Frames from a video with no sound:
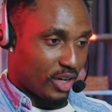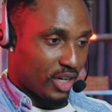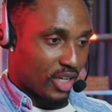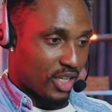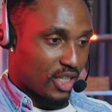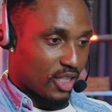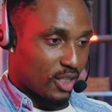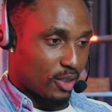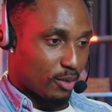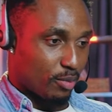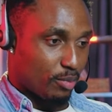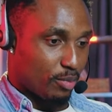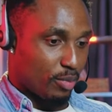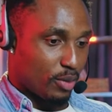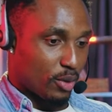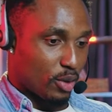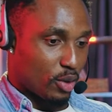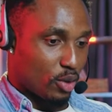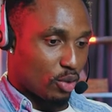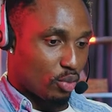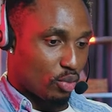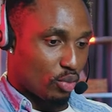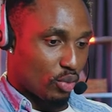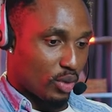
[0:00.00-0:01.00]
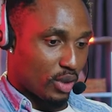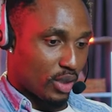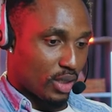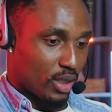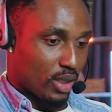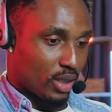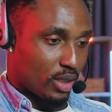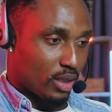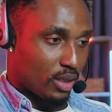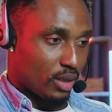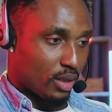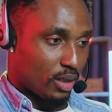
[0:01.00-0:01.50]
the economy
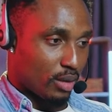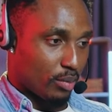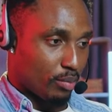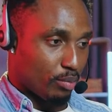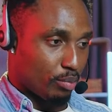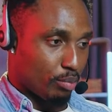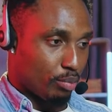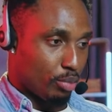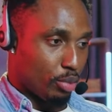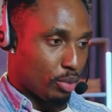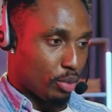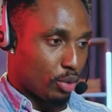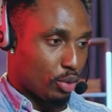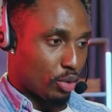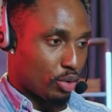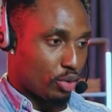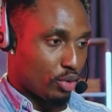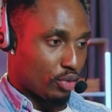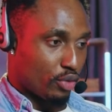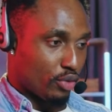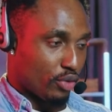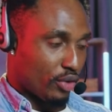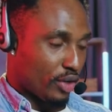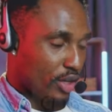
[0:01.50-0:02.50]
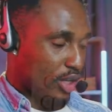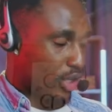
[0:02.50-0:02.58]
as you move forward. The